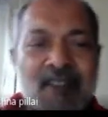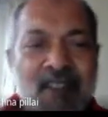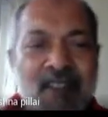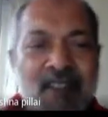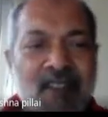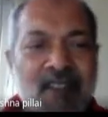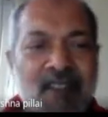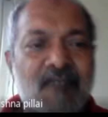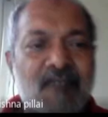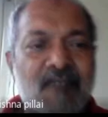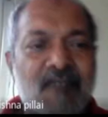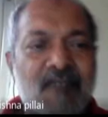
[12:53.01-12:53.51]

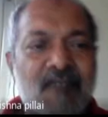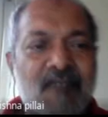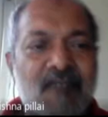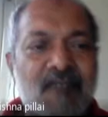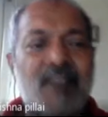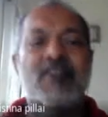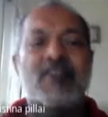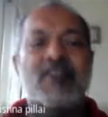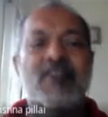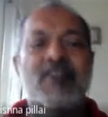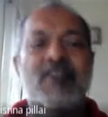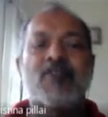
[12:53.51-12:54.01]
One is
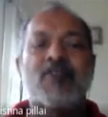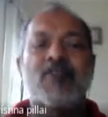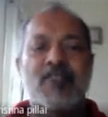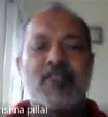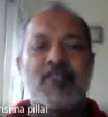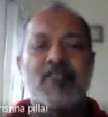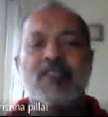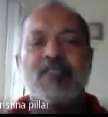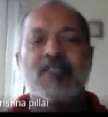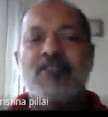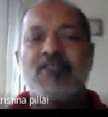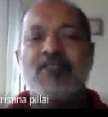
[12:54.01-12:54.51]
because
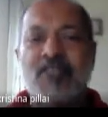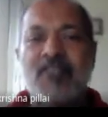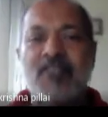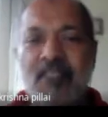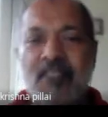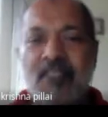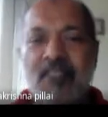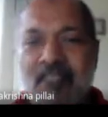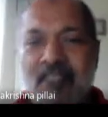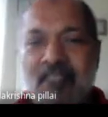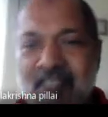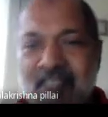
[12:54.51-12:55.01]
since
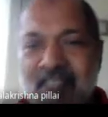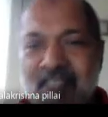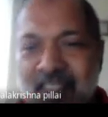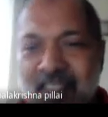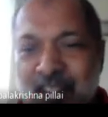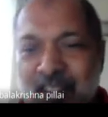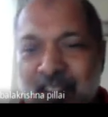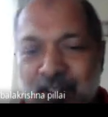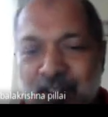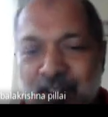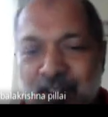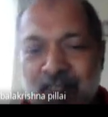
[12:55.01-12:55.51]

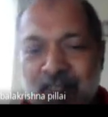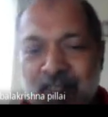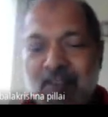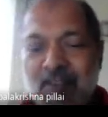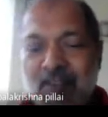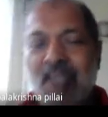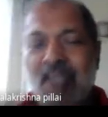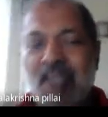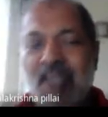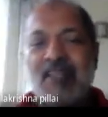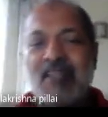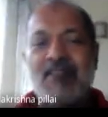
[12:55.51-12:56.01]

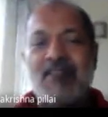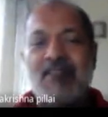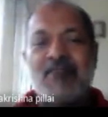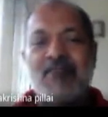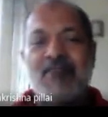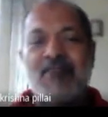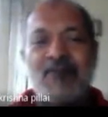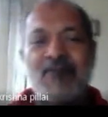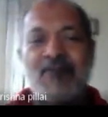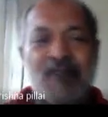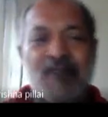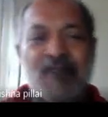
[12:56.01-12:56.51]

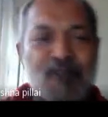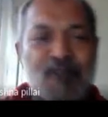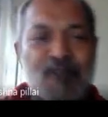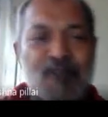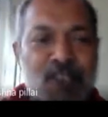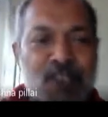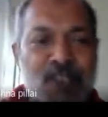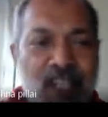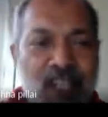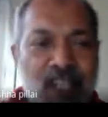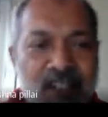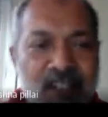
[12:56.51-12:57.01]
when you
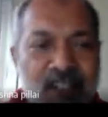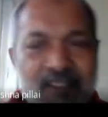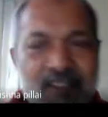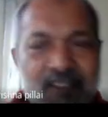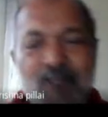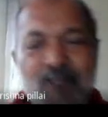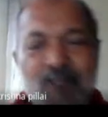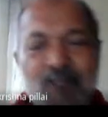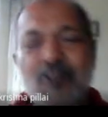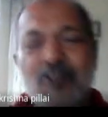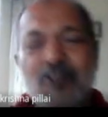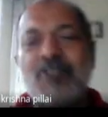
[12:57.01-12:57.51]
start the
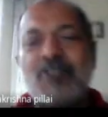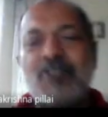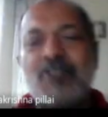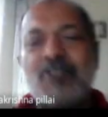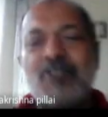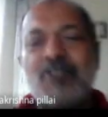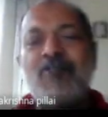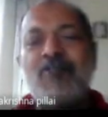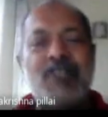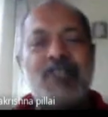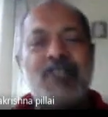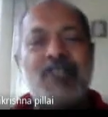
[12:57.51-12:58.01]
course,
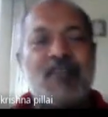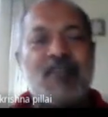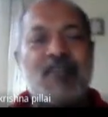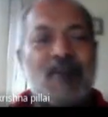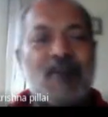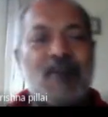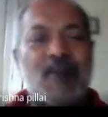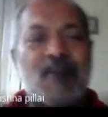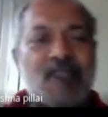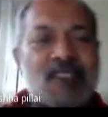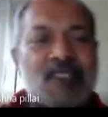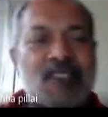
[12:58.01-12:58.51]
you will say
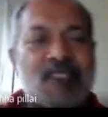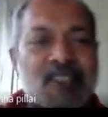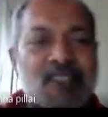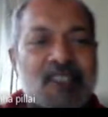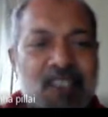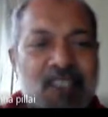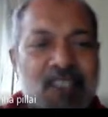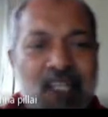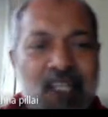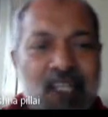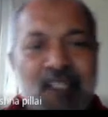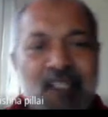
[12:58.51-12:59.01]
always
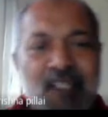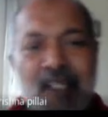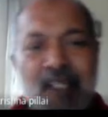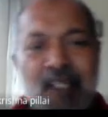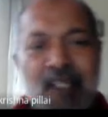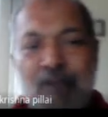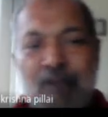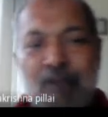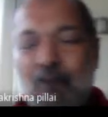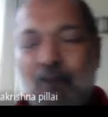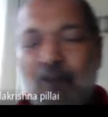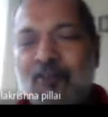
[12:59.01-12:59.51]
crystalline and
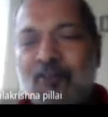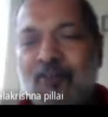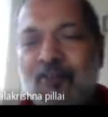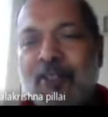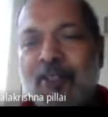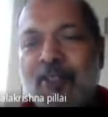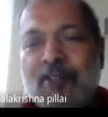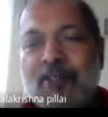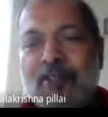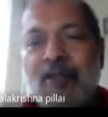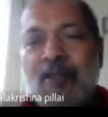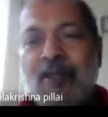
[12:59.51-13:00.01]

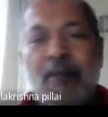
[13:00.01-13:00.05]
amorphous.